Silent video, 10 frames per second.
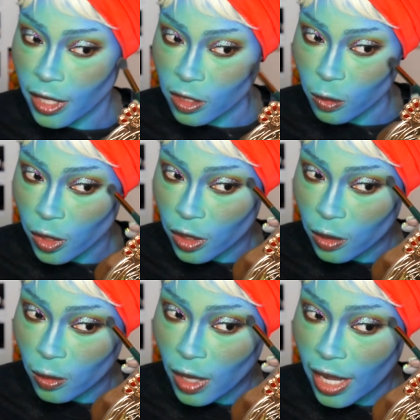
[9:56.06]
or
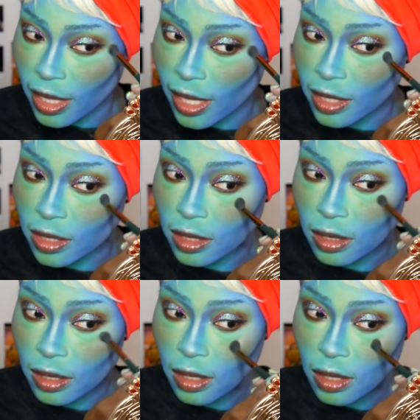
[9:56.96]
light
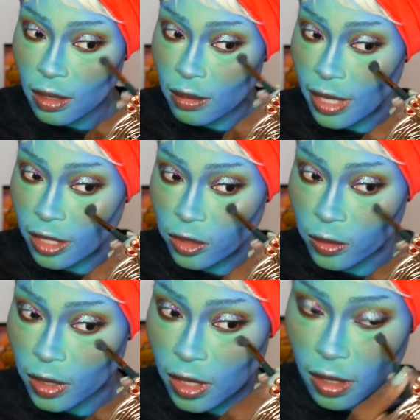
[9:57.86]
yellow,
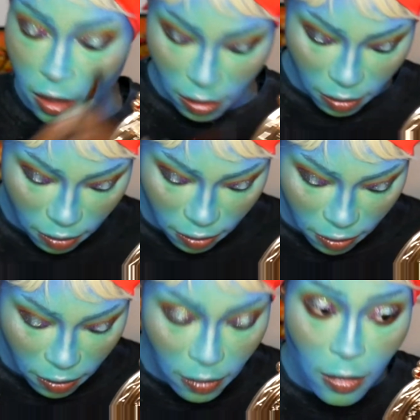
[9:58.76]
pale yellow or
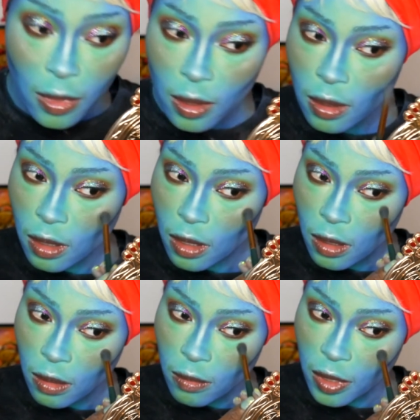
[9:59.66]
something. If you could
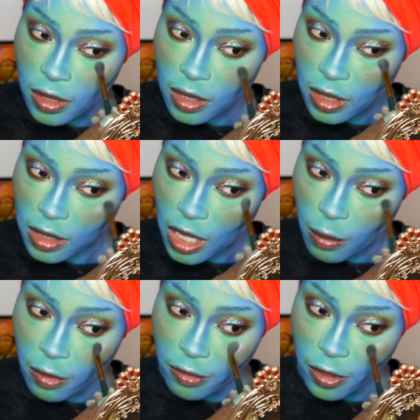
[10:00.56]
find like a
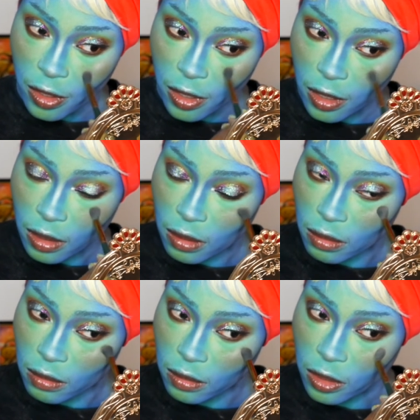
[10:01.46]
iridescent
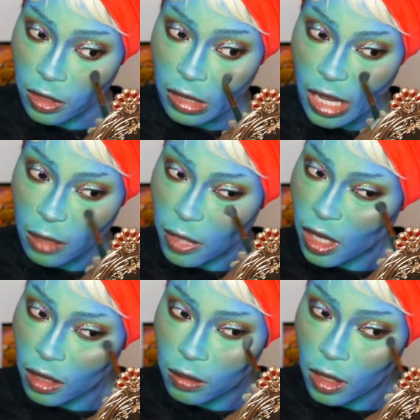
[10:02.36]
blue, use